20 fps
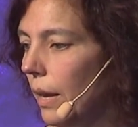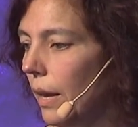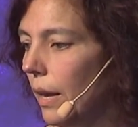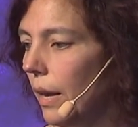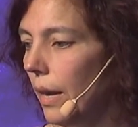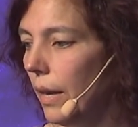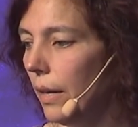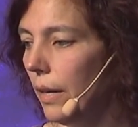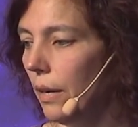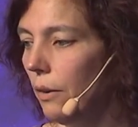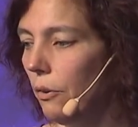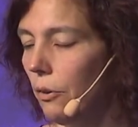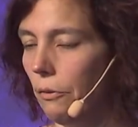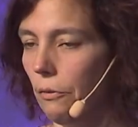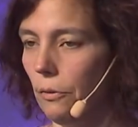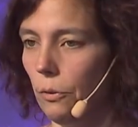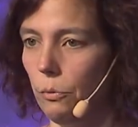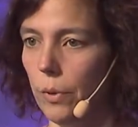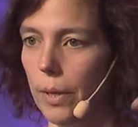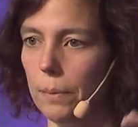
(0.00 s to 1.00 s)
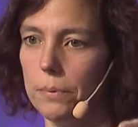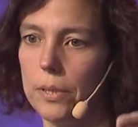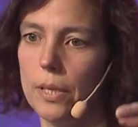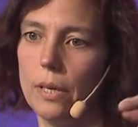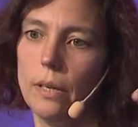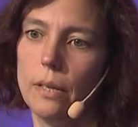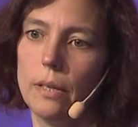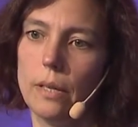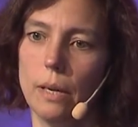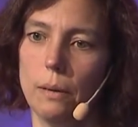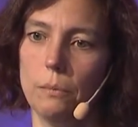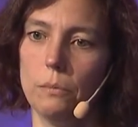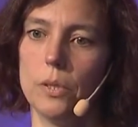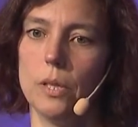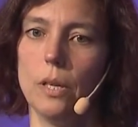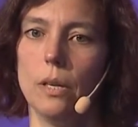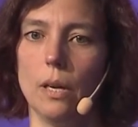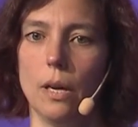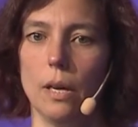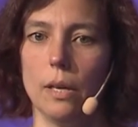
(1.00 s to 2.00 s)
And now if a website comes
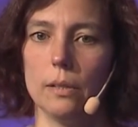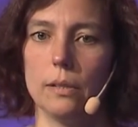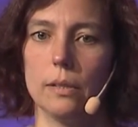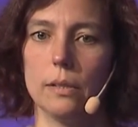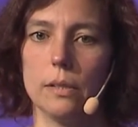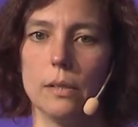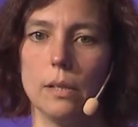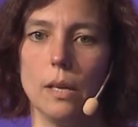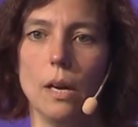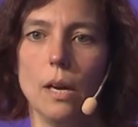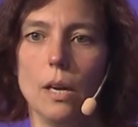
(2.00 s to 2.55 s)
and asks,